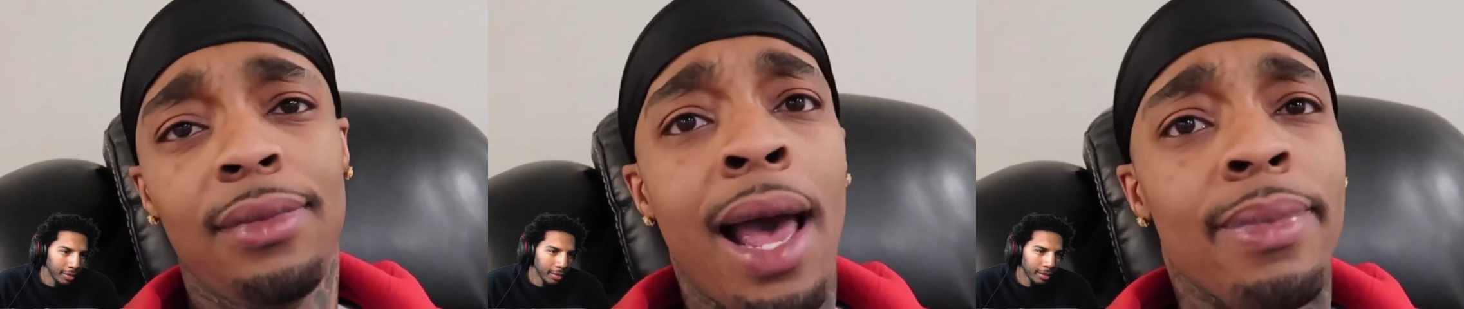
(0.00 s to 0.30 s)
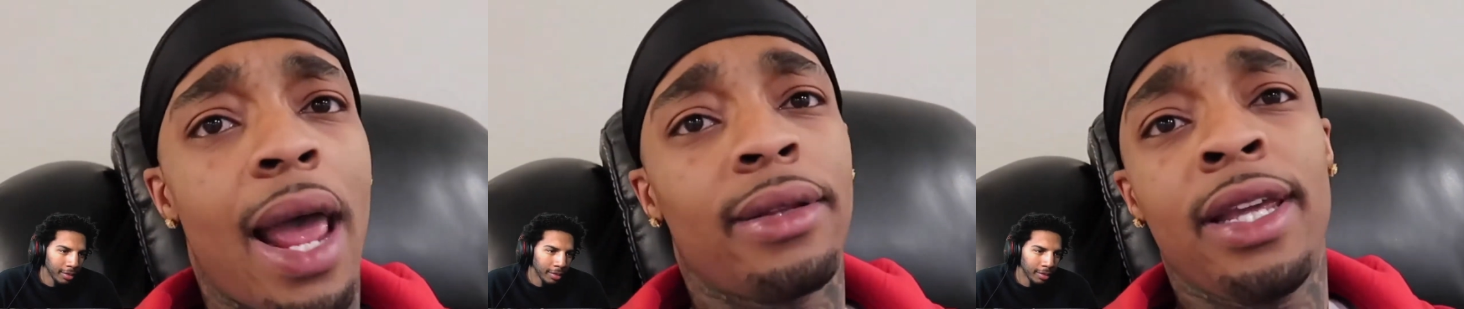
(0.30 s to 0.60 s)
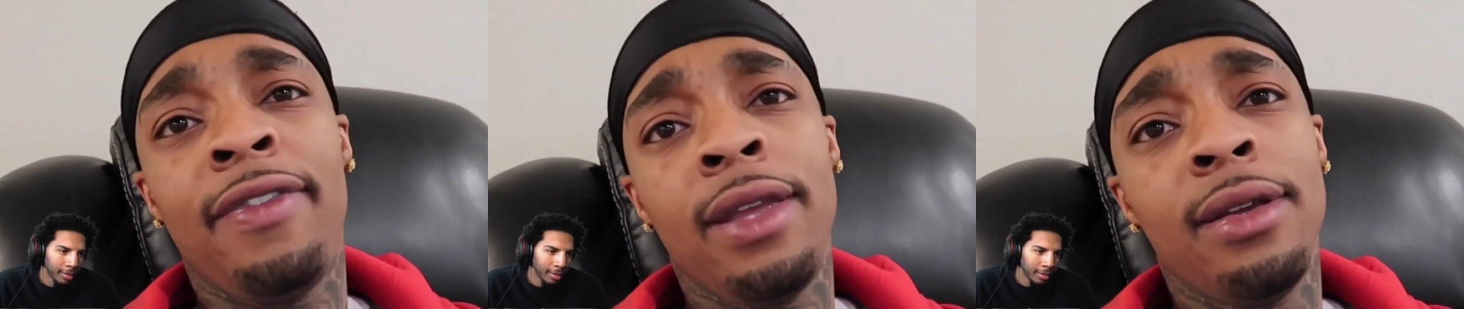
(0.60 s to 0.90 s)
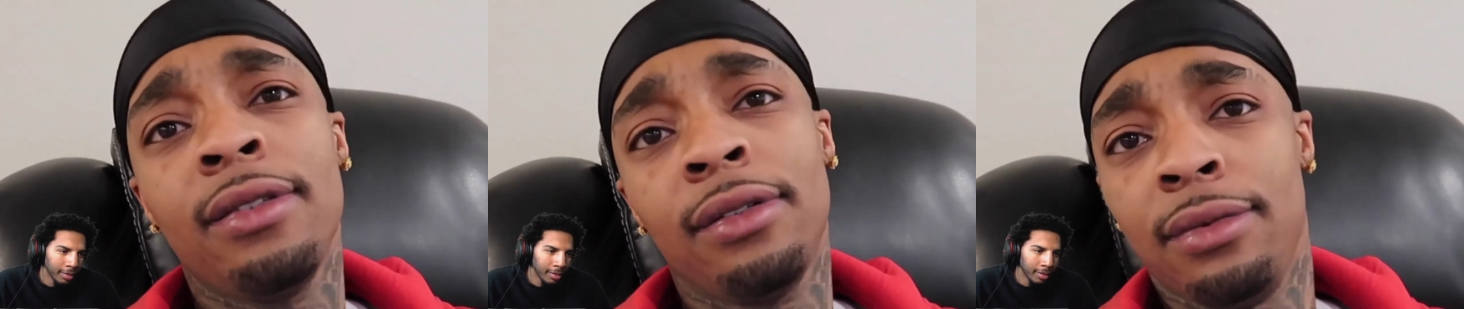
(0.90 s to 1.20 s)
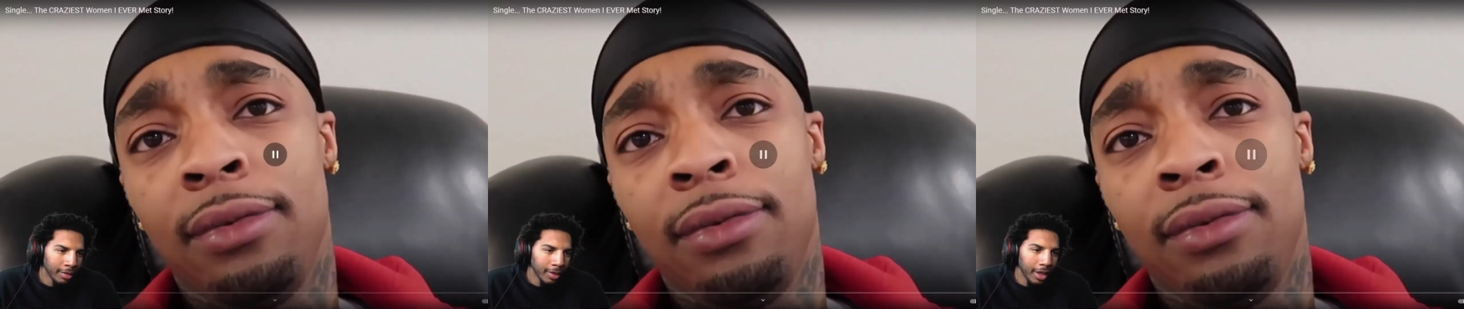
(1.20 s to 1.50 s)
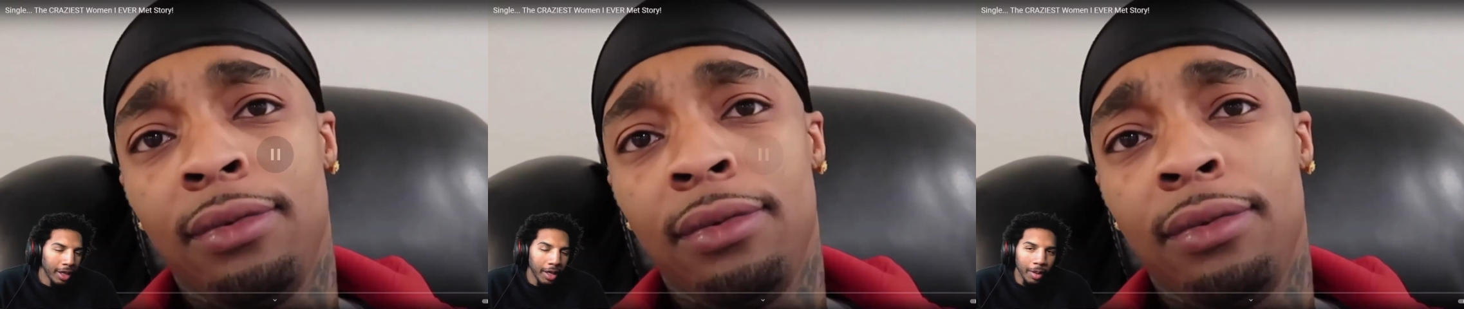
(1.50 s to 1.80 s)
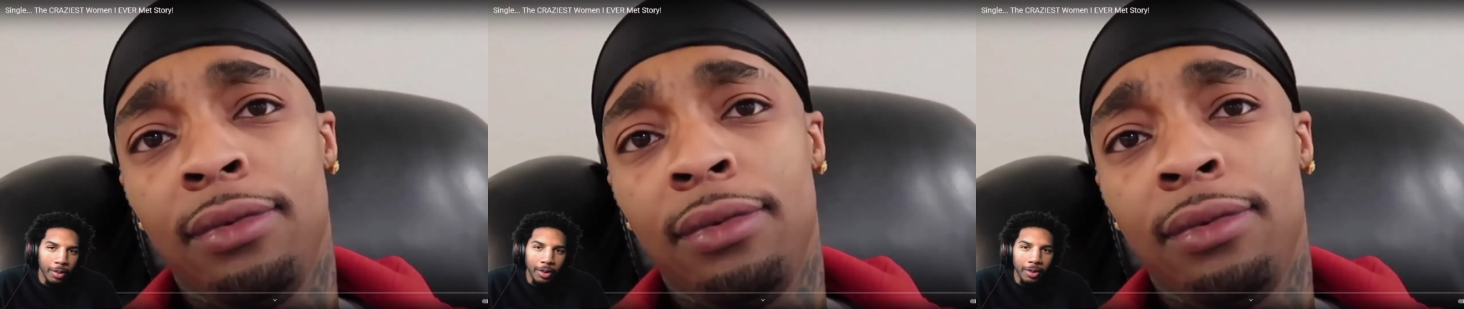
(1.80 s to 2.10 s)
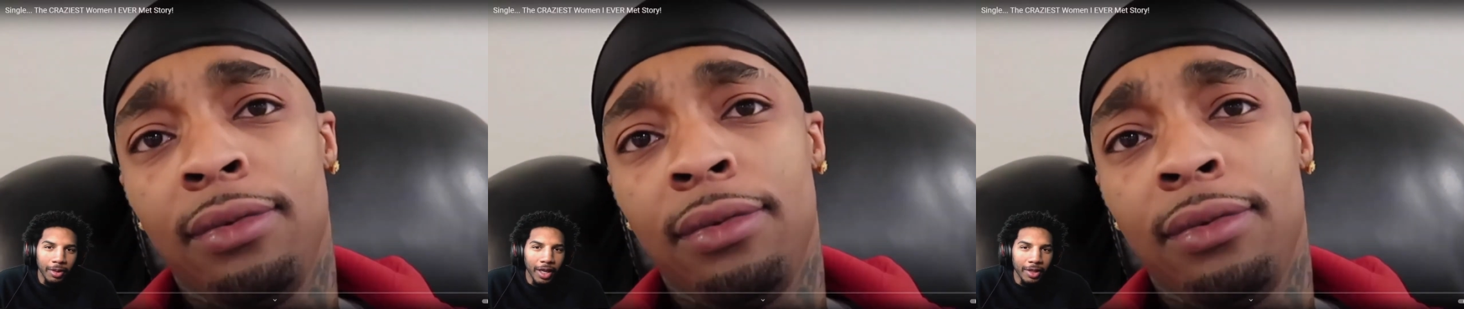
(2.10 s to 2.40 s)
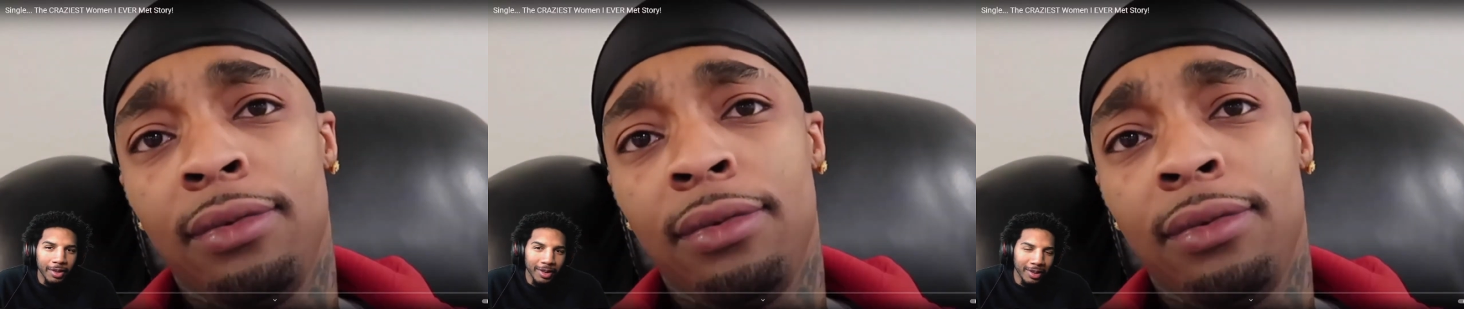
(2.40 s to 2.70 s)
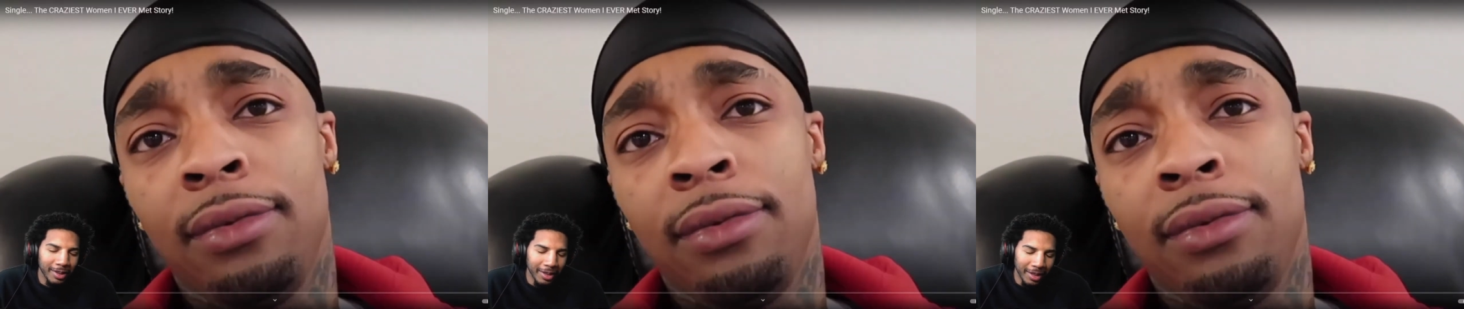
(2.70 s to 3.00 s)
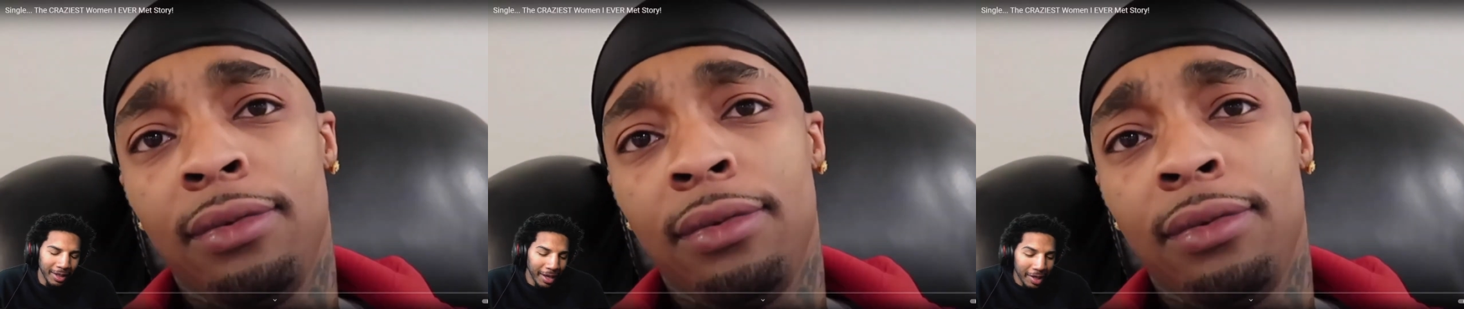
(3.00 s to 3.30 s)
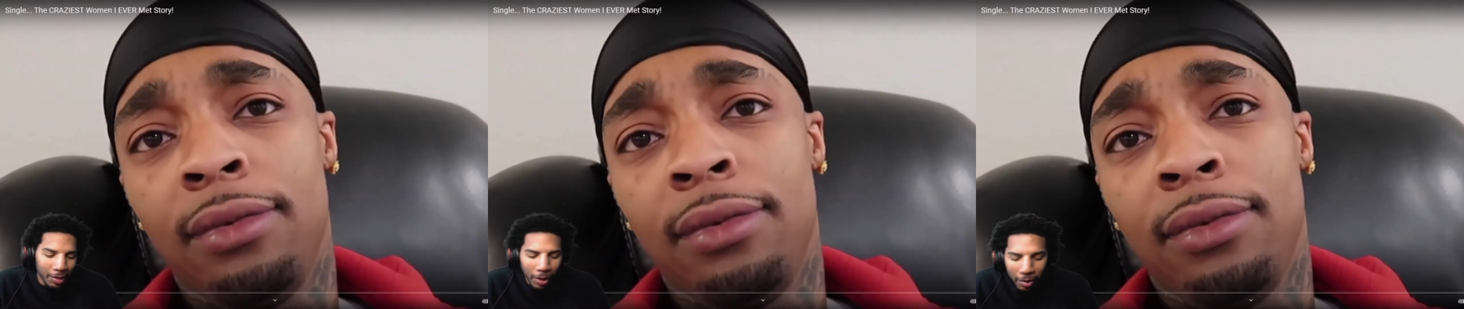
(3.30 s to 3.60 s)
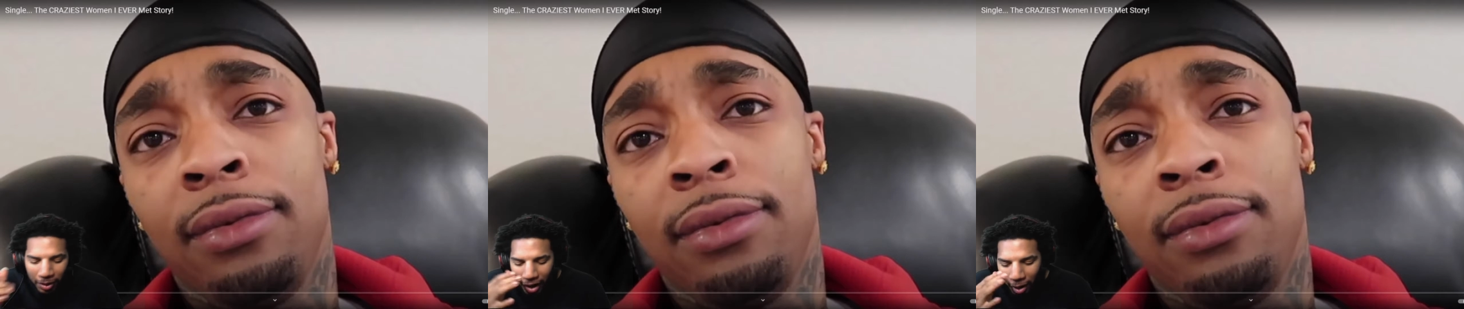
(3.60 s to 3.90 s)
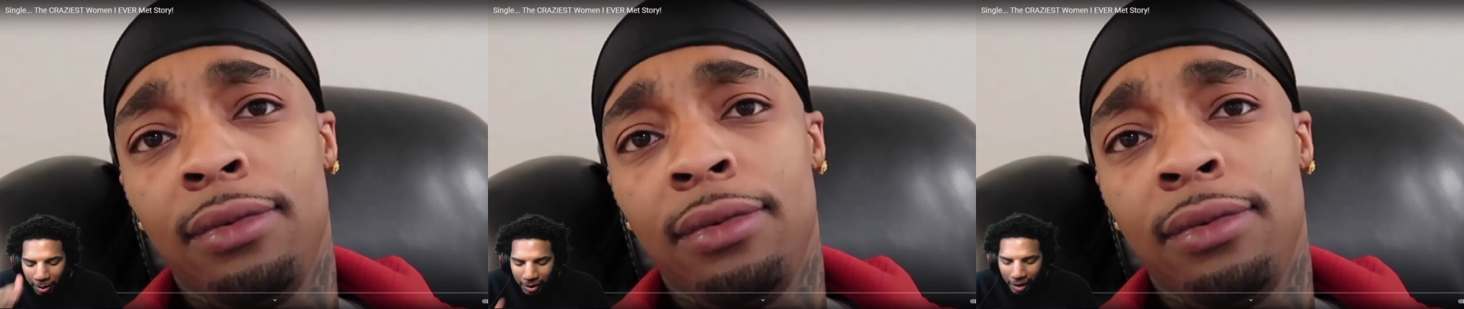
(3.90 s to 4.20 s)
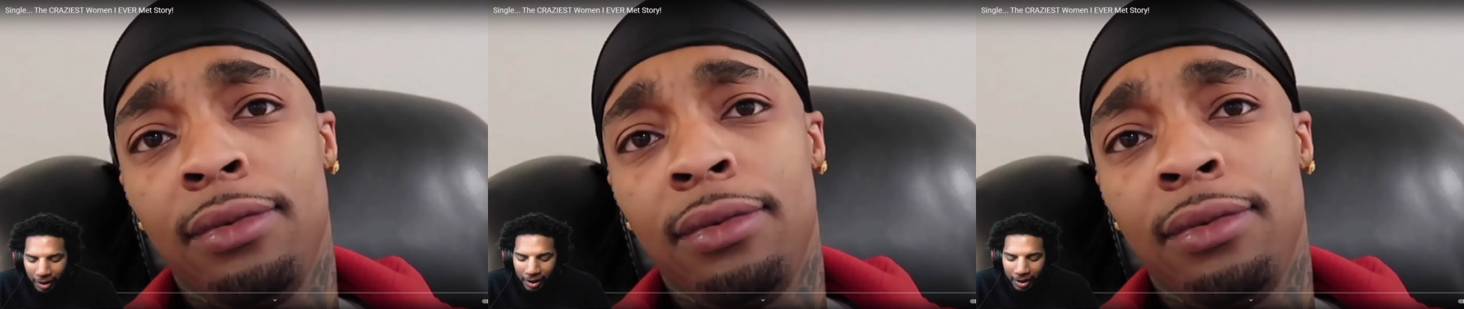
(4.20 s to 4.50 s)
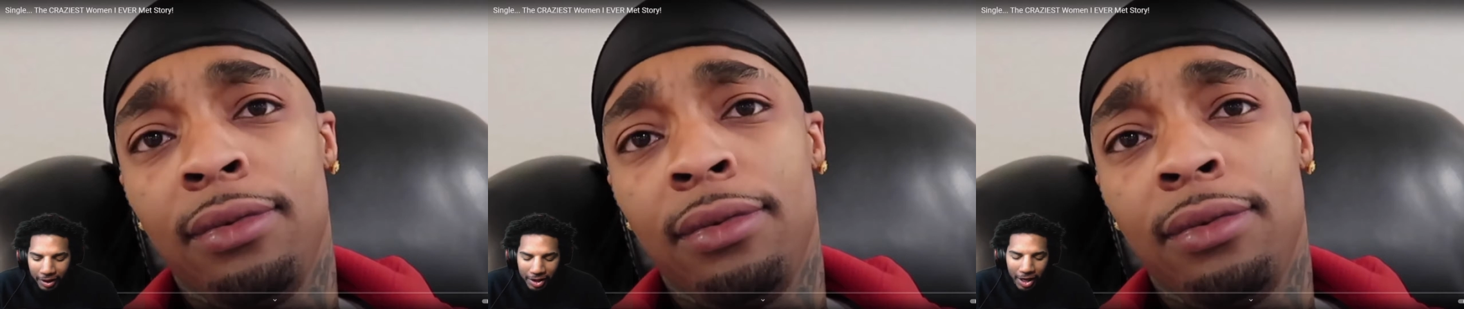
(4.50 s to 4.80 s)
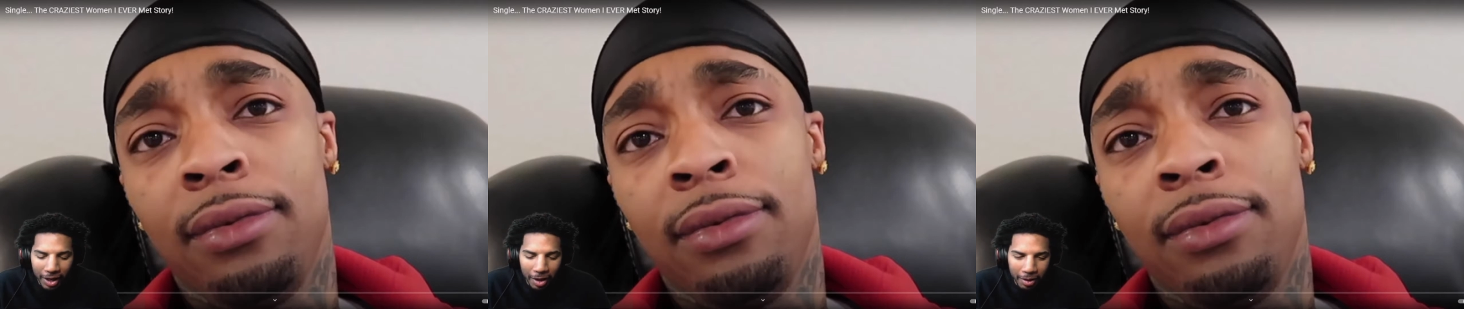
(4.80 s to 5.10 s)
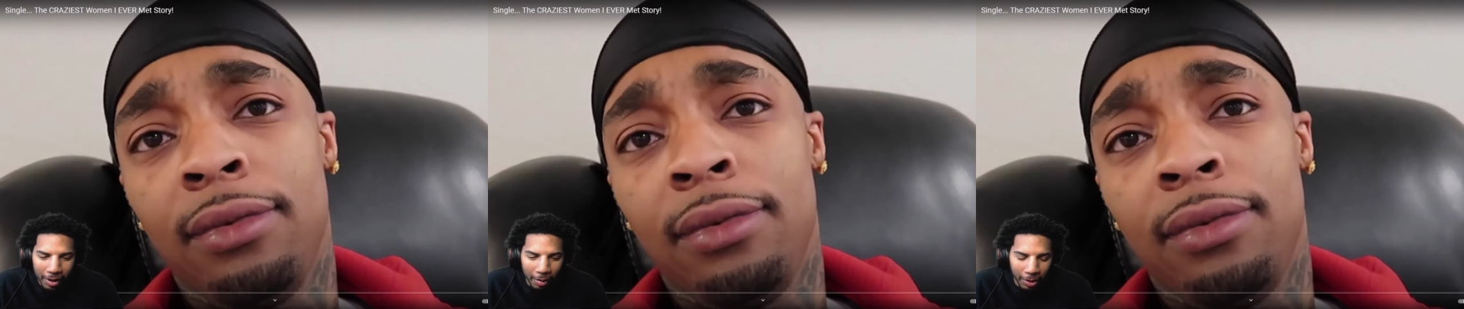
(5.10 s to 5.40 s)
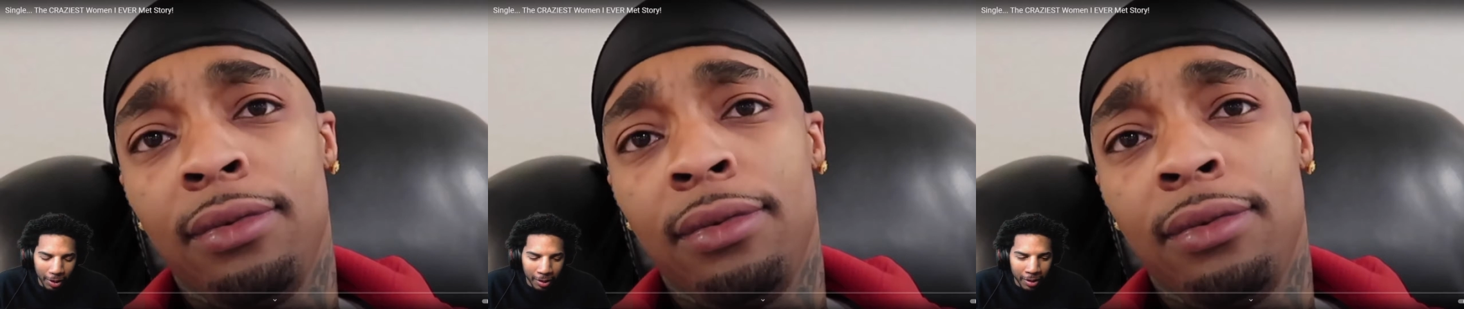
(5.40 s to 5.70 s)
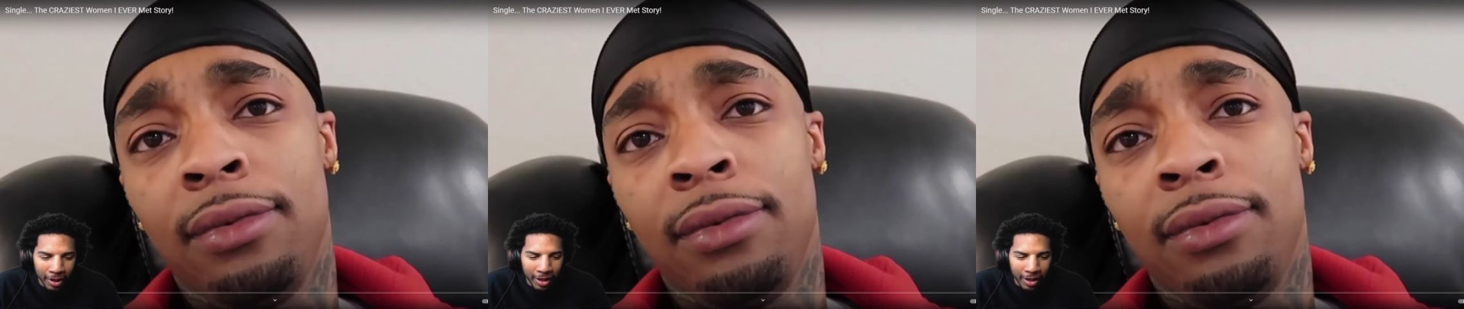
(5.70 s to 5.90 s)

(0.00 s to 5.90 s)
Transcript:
Speaker 1: I'm not bleeding."
Speaker 2: Yeah, bro. That's that's why when I was like in the chat, I was like, bro,